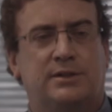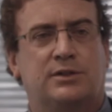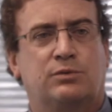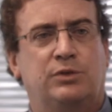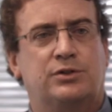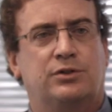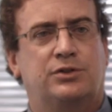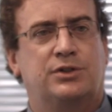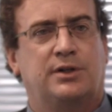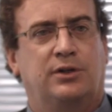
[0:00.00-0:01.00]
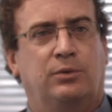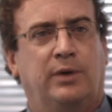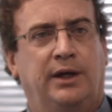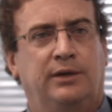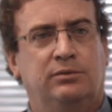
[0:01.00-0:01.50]
this research is
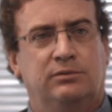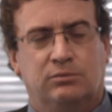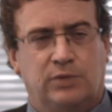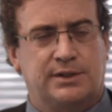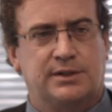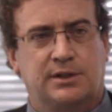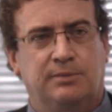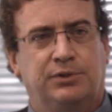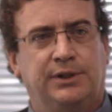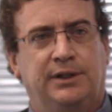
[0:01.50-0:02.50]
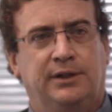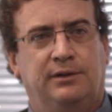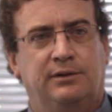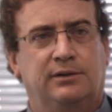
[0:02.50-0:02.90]
underway, once it's completed